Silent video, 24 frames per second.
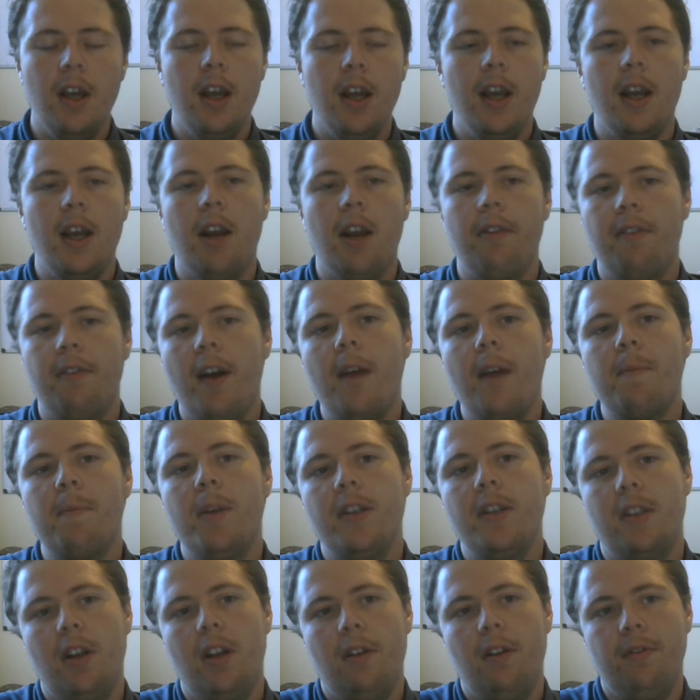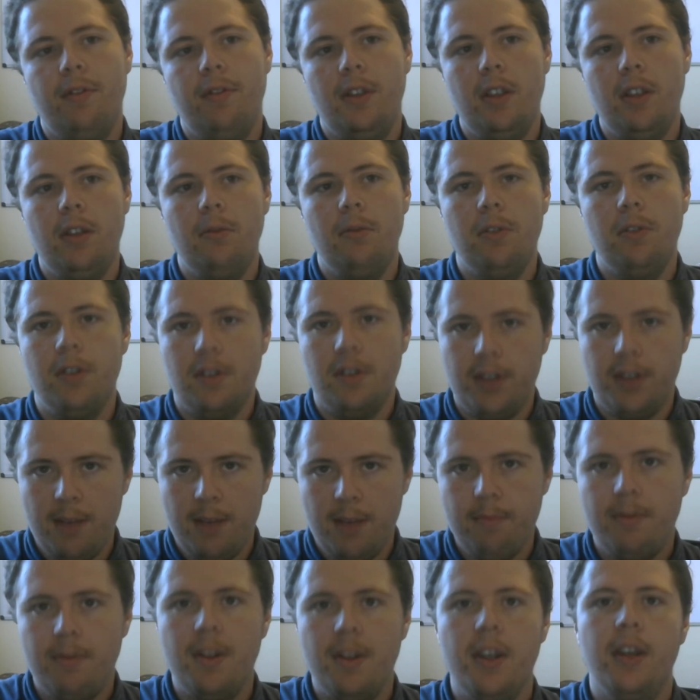And I found myself dealing with the same
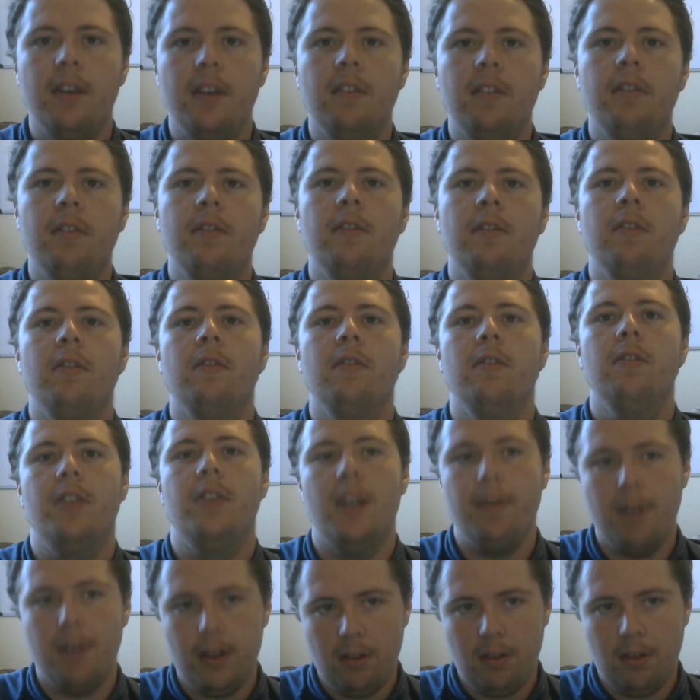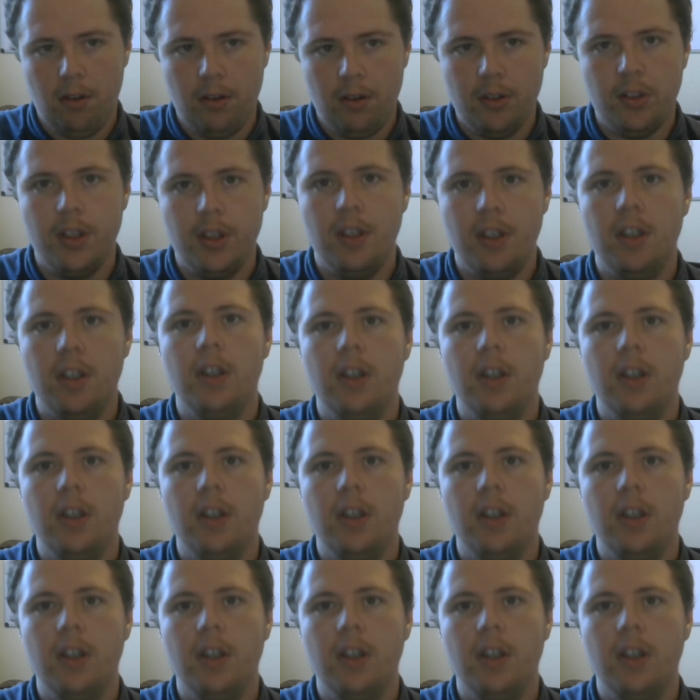thing, same technology,